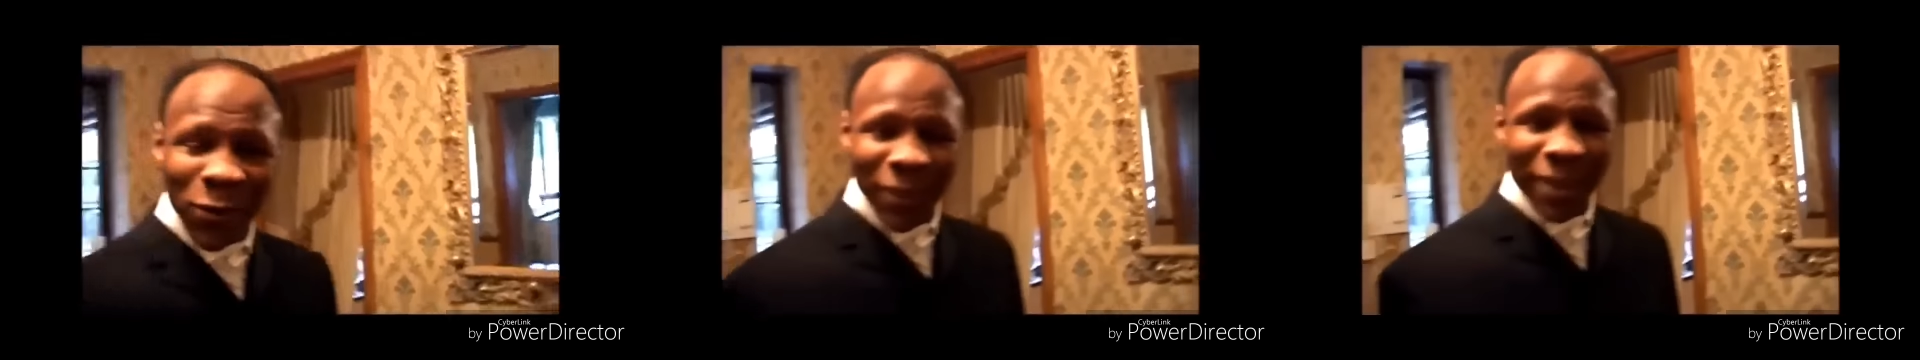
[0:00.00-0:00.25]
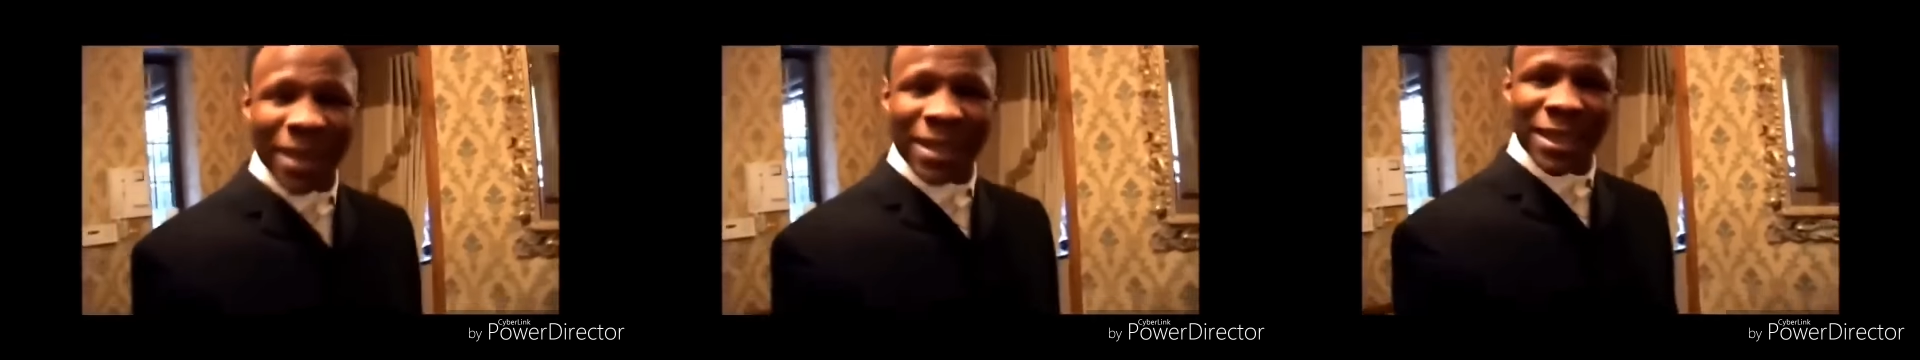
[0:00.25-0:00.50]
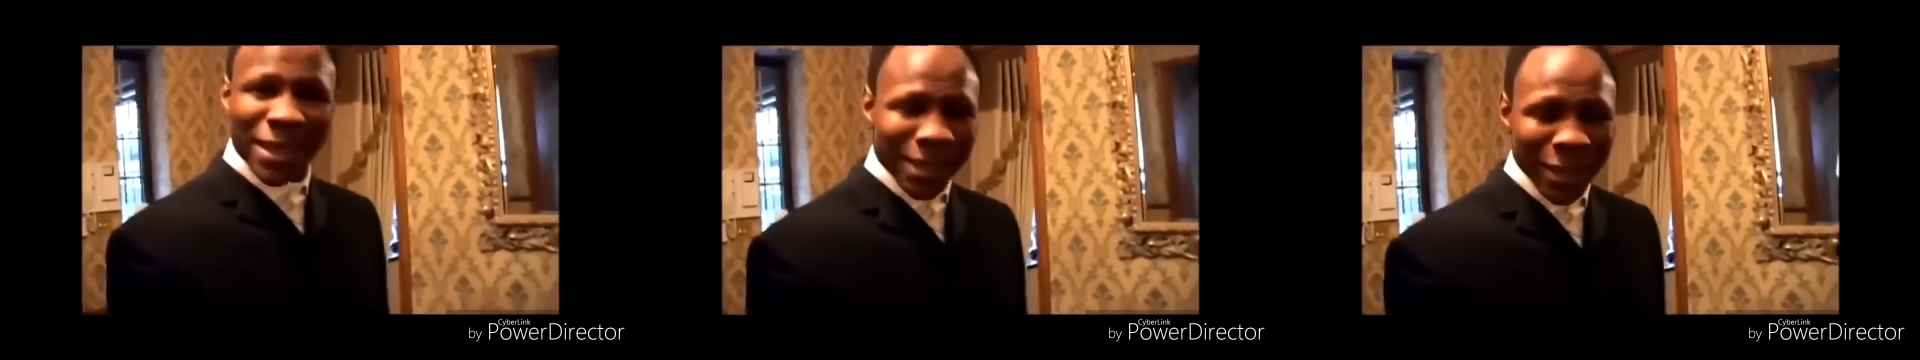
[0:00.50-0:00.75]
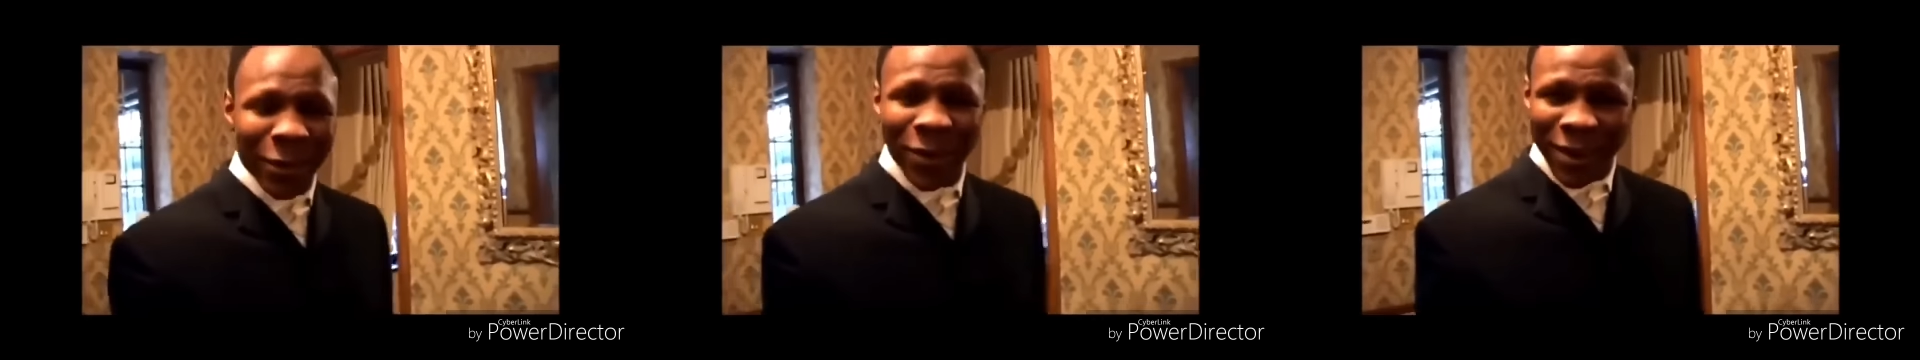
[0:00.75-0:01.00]
Do you think it's
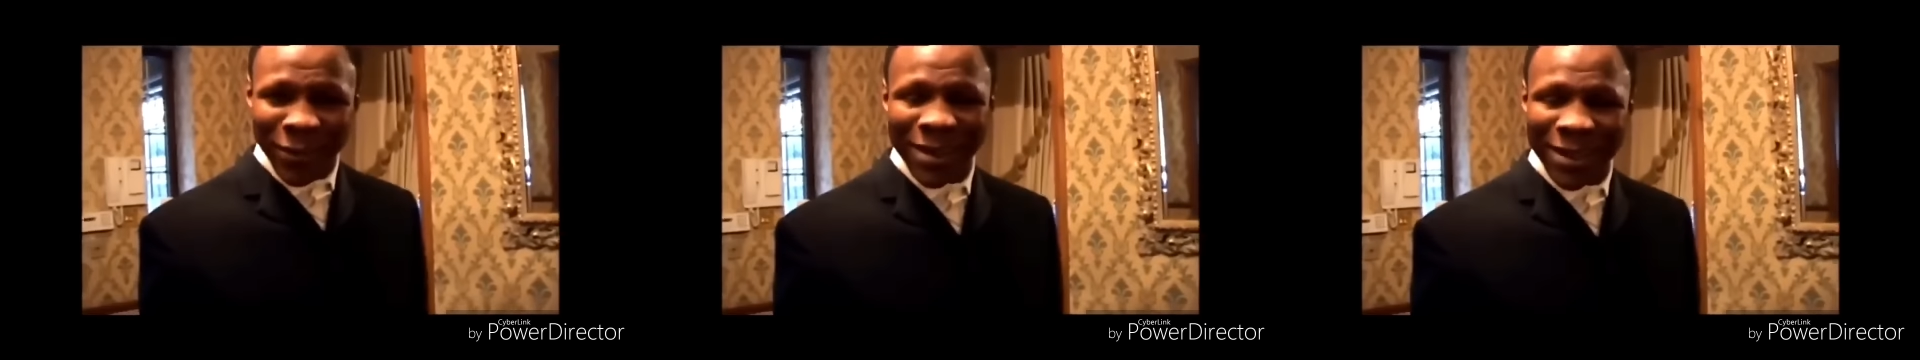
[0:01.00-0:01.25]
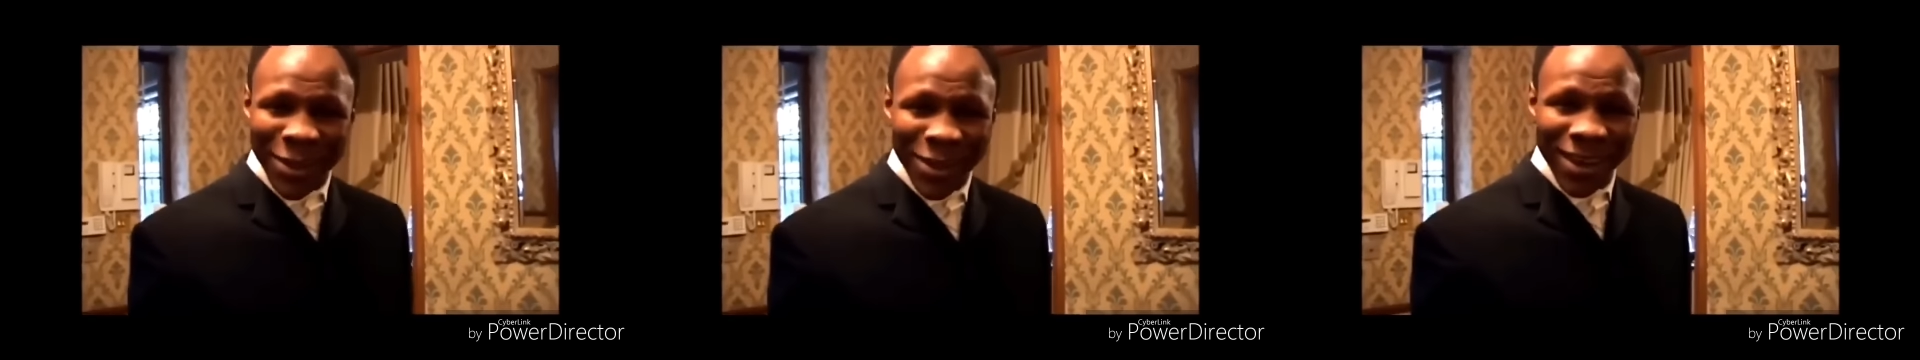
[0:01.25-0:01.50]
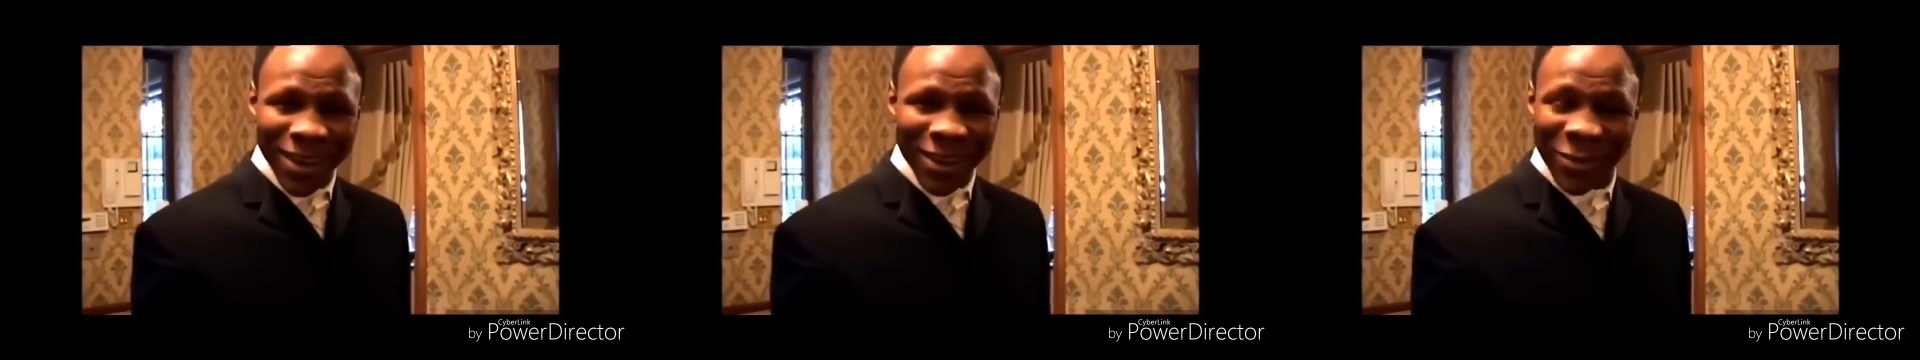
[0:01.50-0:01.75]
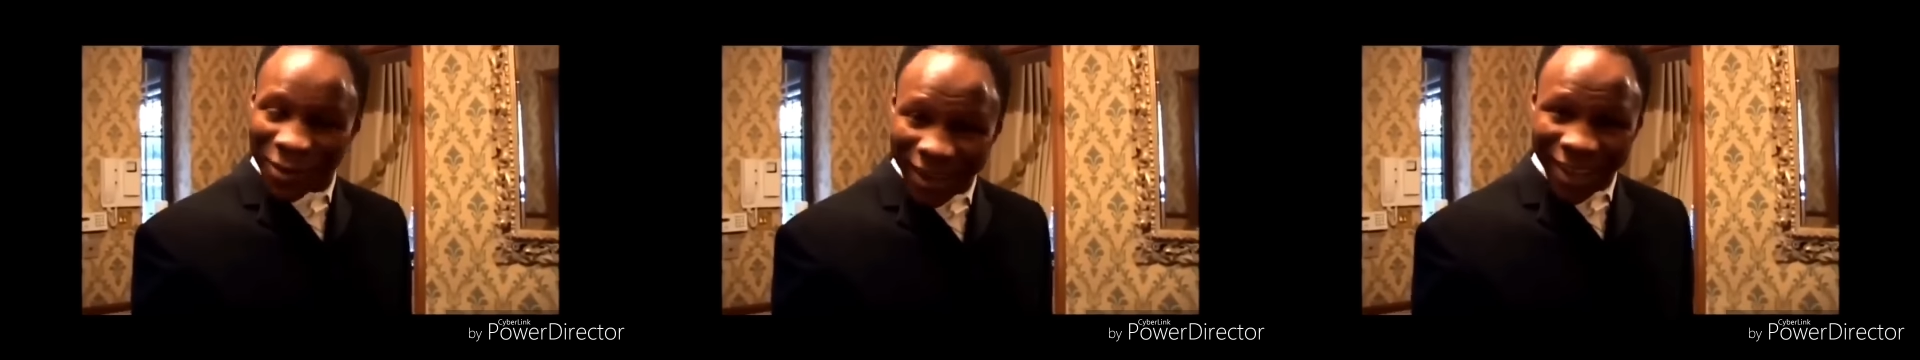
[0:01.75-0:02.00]
easy looking this good?